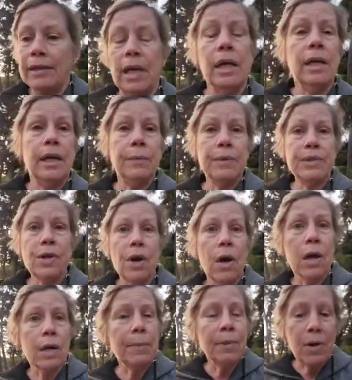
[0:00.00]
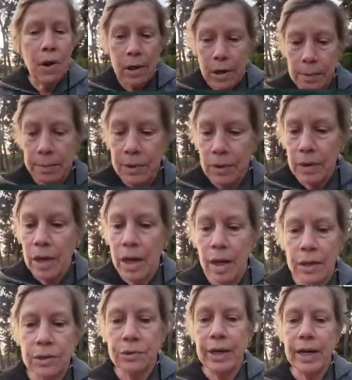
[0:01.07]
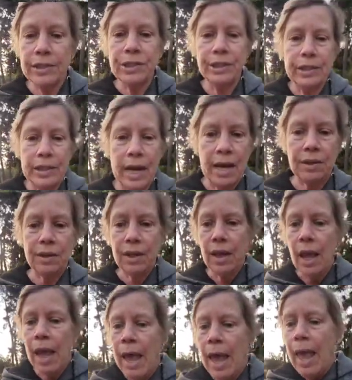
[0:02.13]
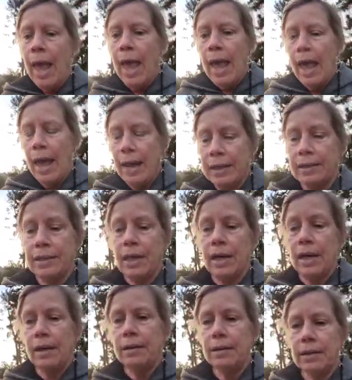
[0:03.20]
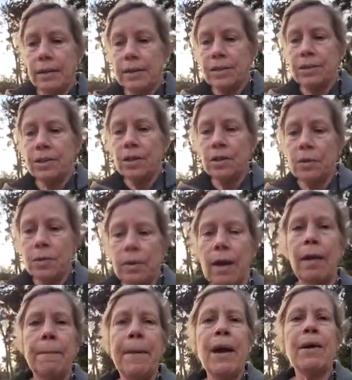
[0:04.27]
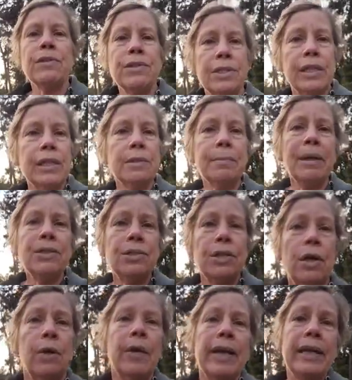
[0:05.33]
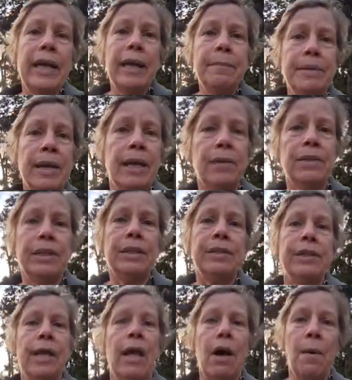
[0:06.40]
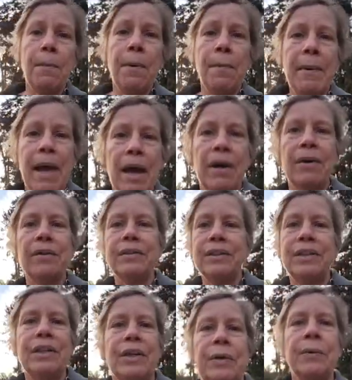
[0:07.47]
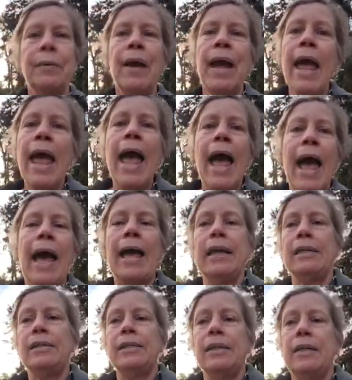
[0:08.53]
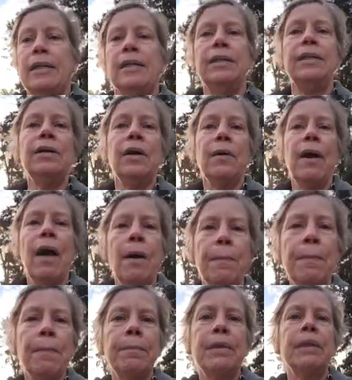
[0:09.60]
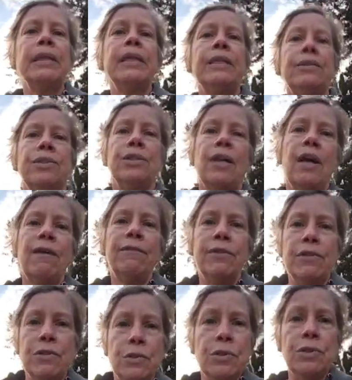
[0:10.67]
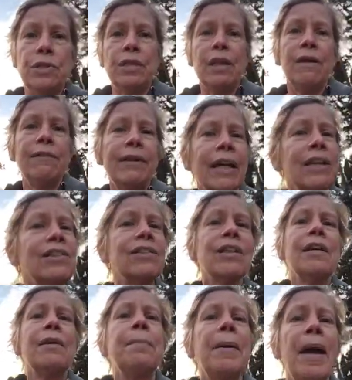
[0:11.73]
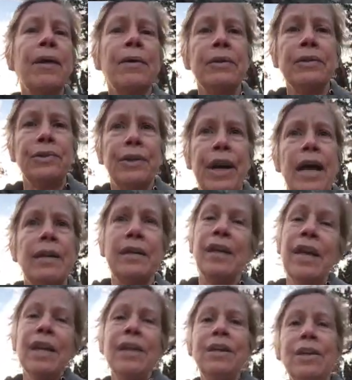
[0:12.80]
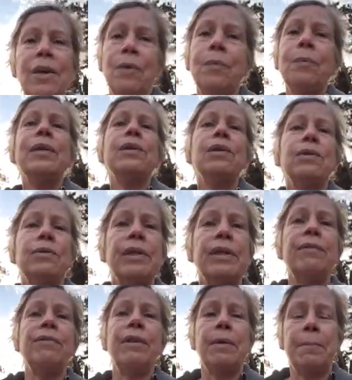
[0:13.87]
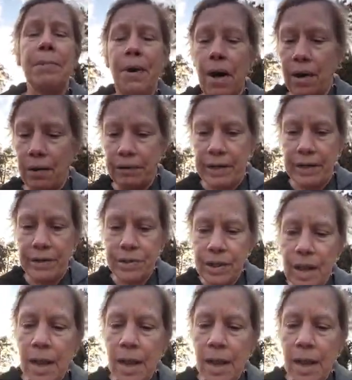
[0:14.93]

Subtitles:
it was a horrible, horrible, tragic death. And so about 6 months ago, I came down here to help him out, you know, and, you know, help him clean stuff and do stuff, get his life back on track, you know, with the grieving in progress.